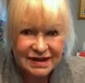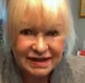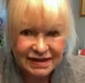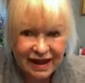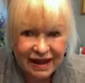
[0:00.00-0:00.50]
and
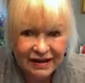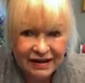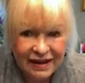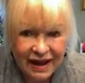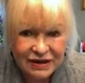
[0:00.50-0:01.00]
things like
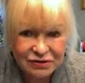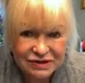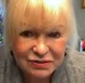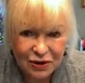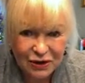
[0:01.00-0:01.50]
that. Hi,
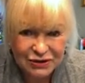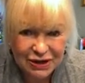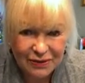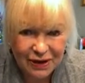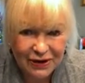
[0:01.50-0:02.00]
Chris
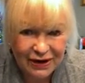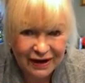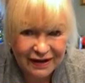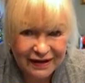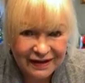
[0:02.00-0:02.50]
Walsh. How are
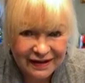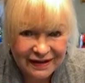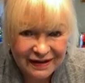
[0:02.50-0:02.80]
you?